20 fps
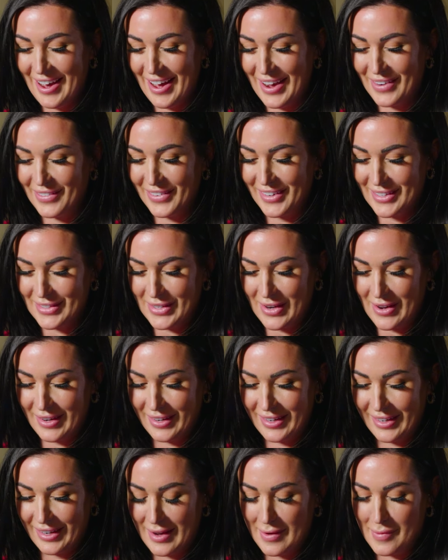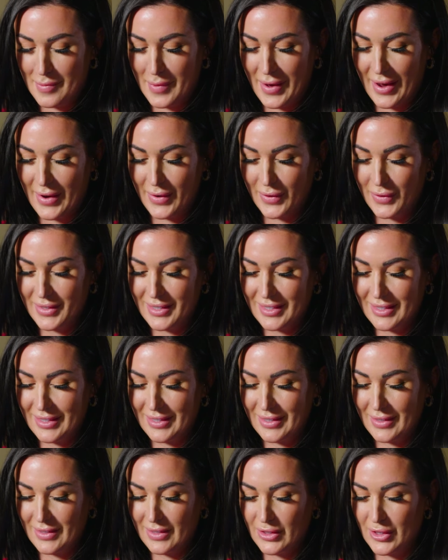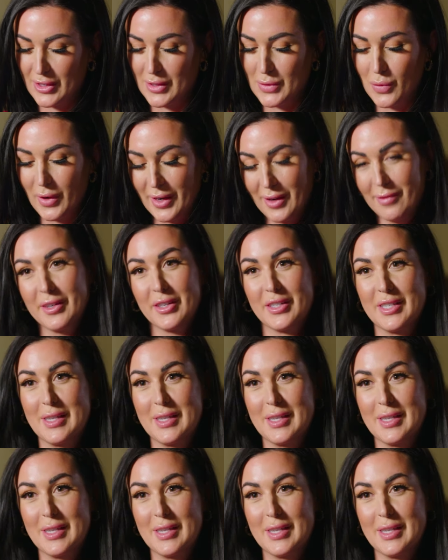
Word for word: I want to talk about just one of your